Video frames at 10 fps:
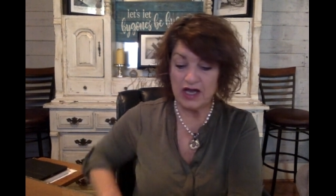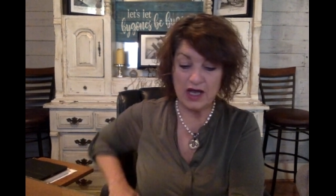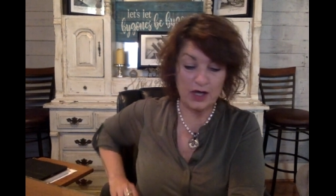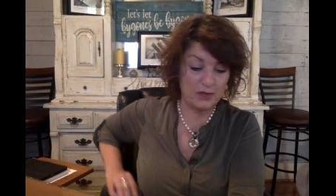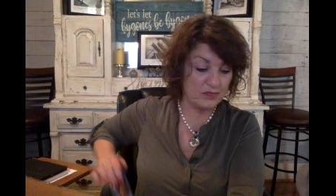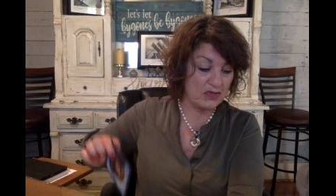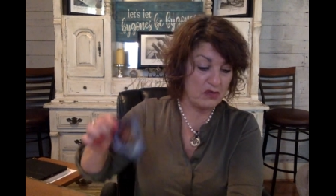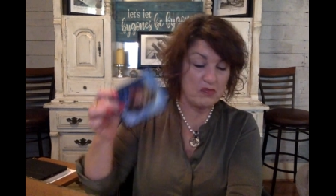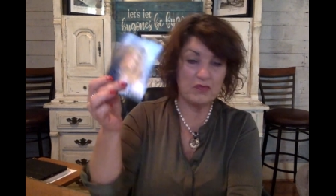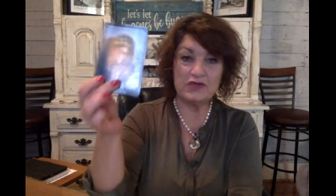Um,
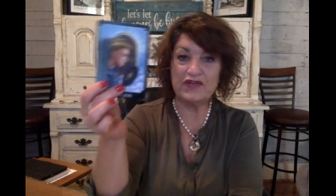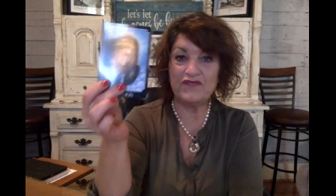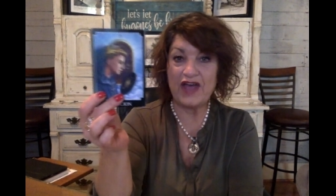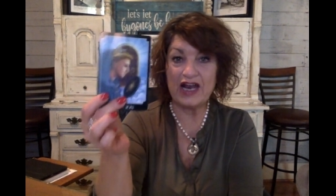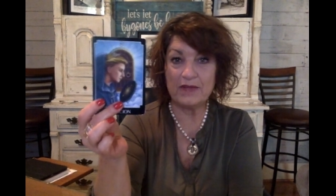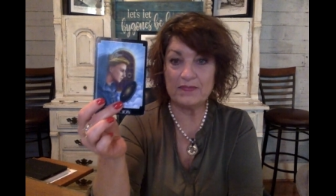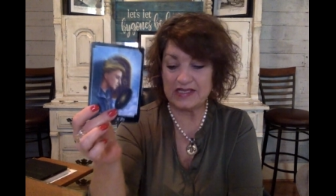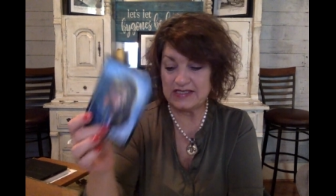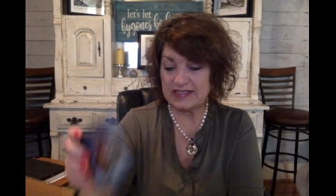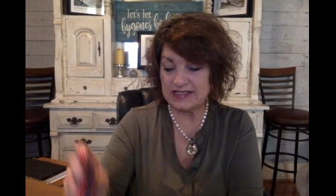develop
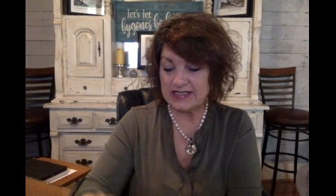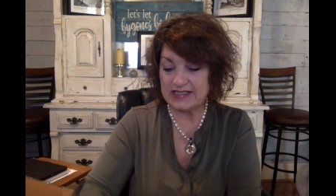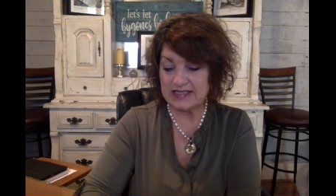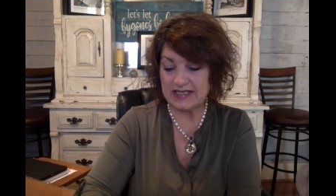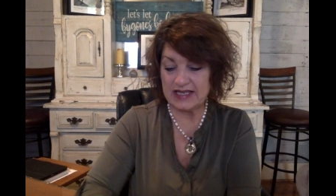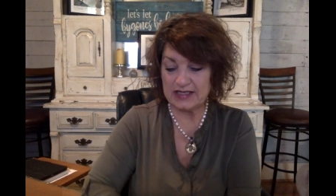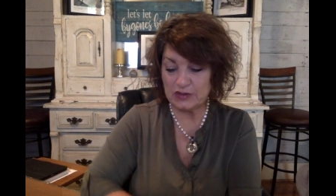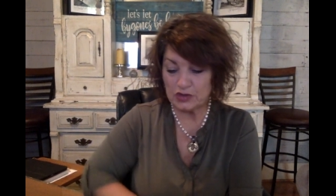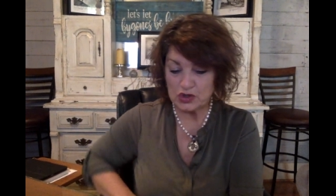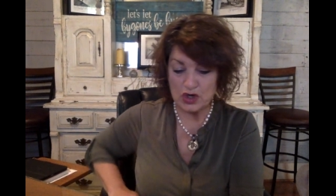these senses a
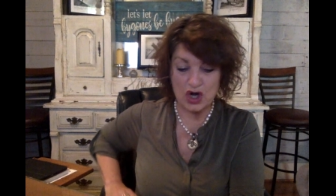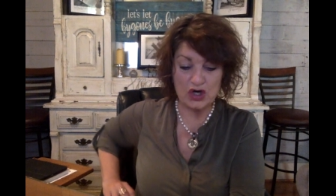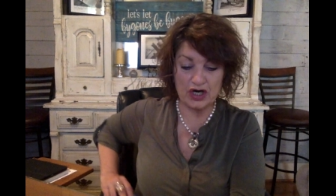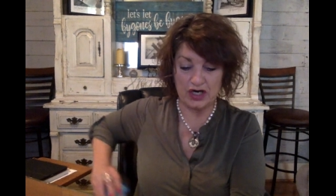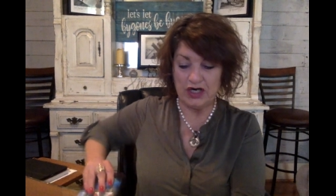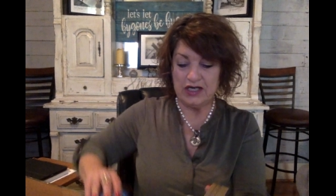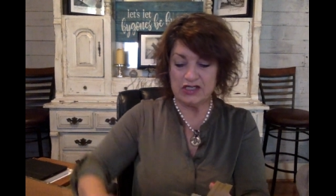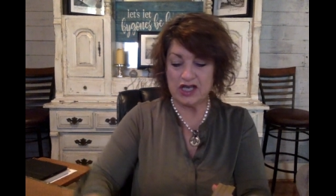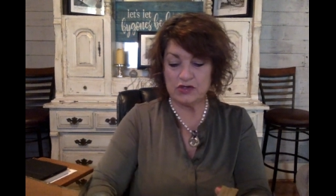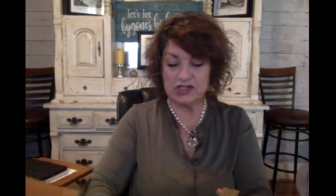little stronger.
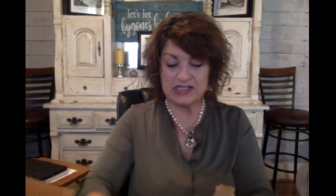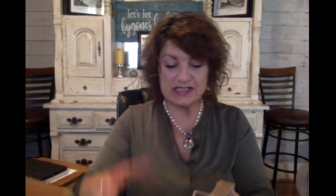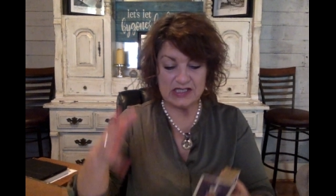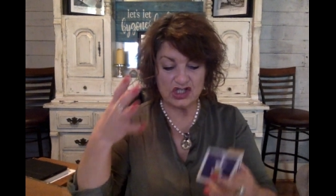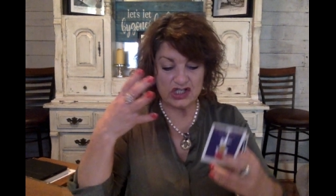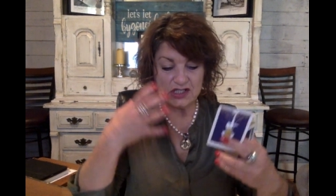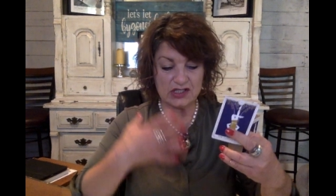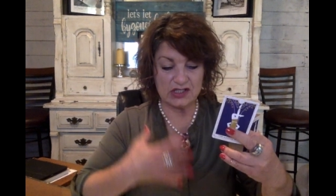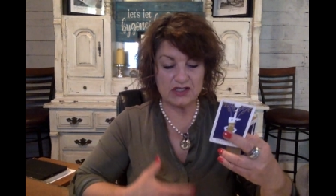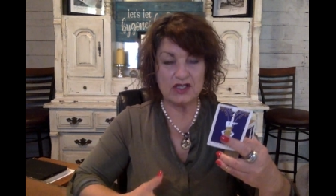You know, just,
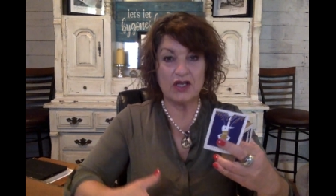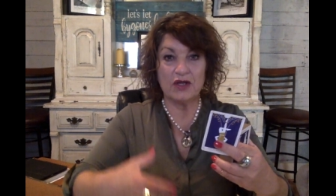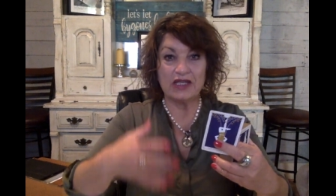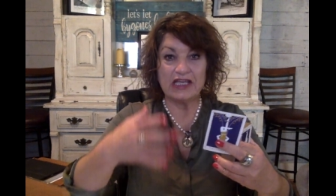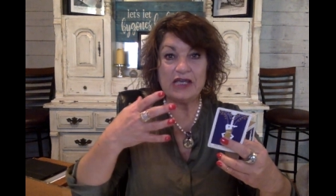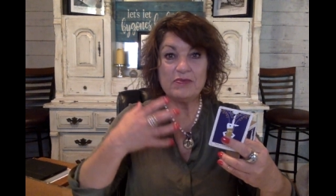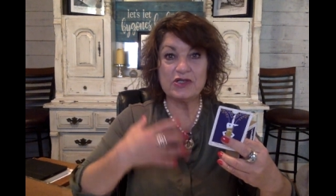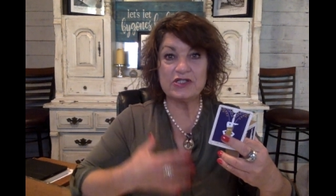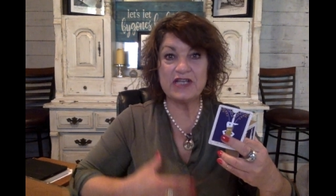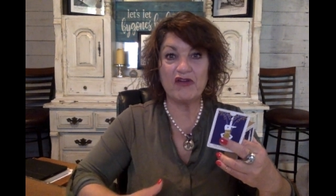just keep
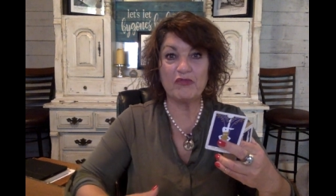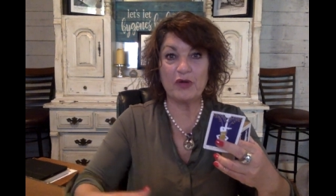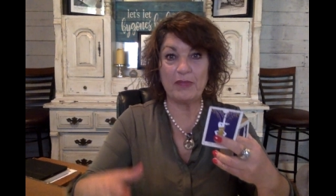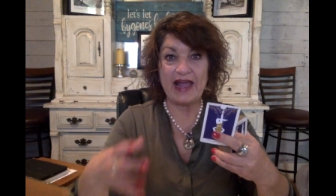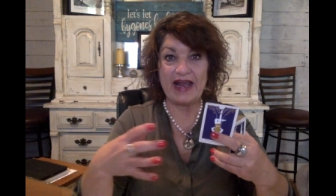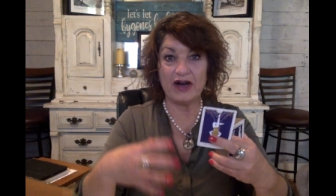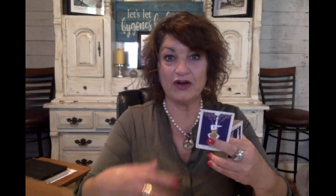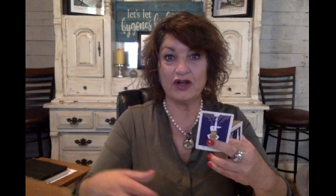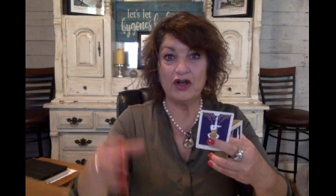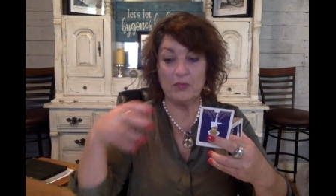yourself
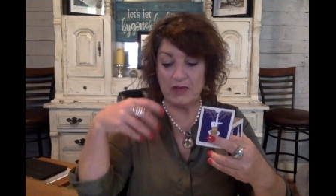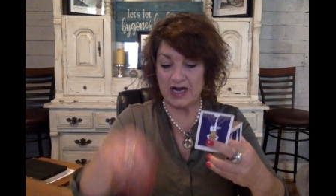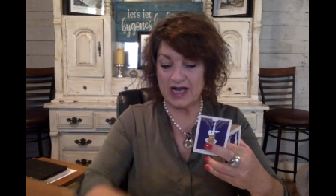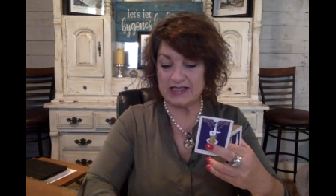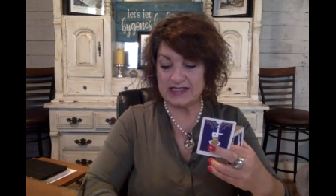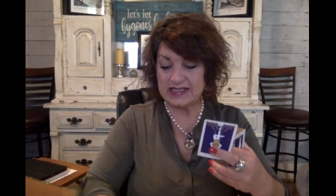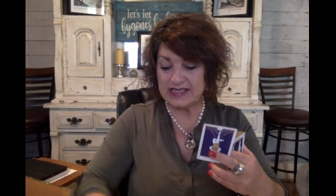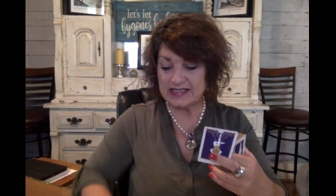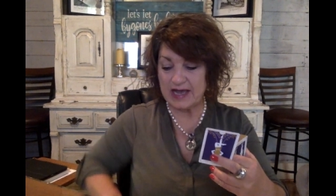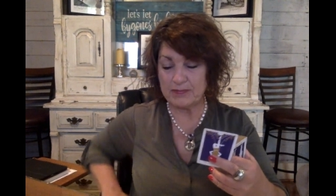prepared, because
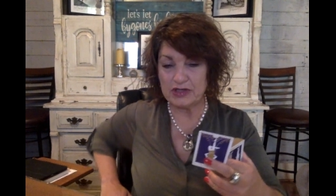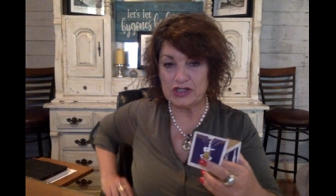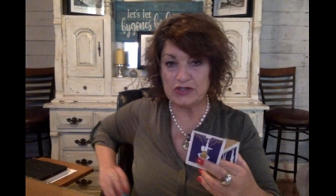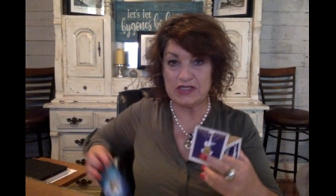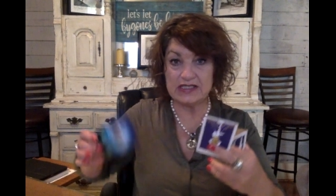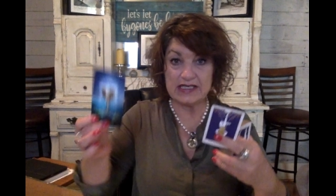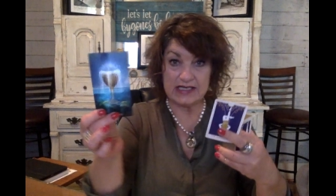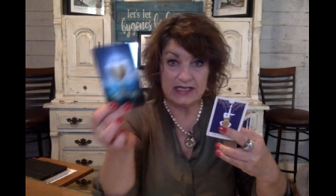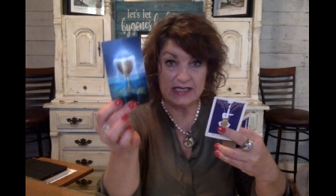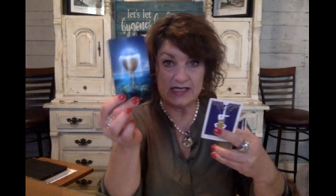this
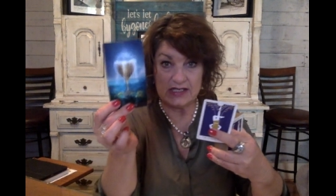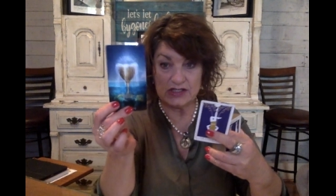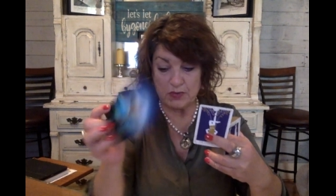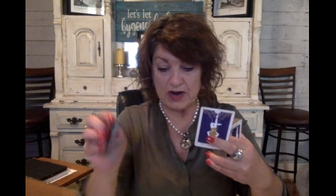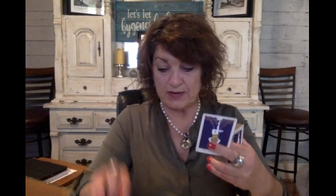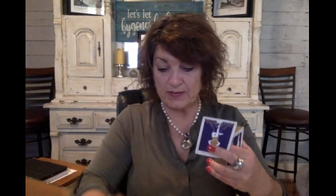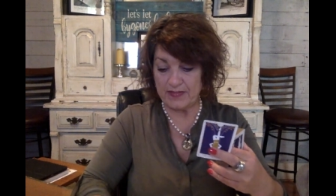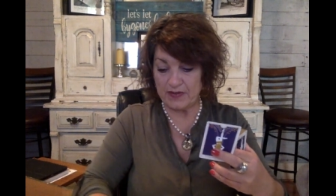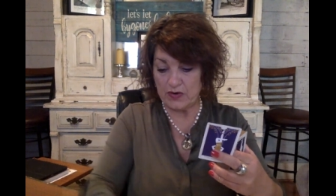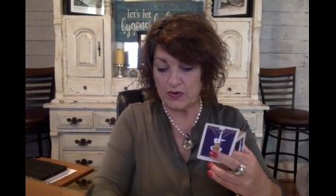opportunity is right
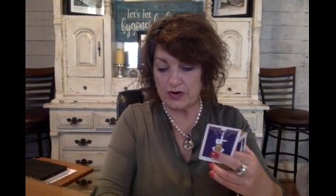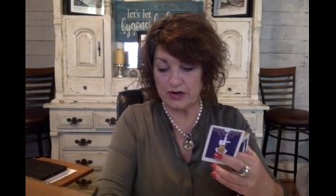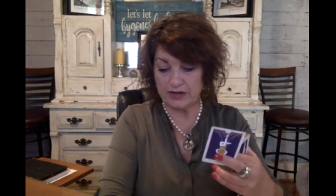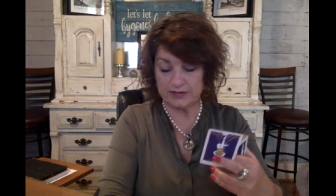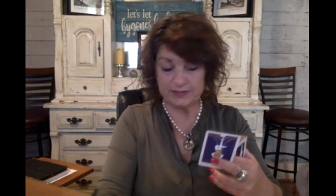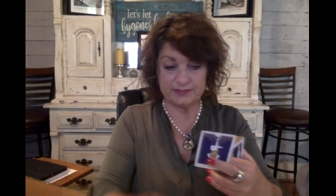around the corner.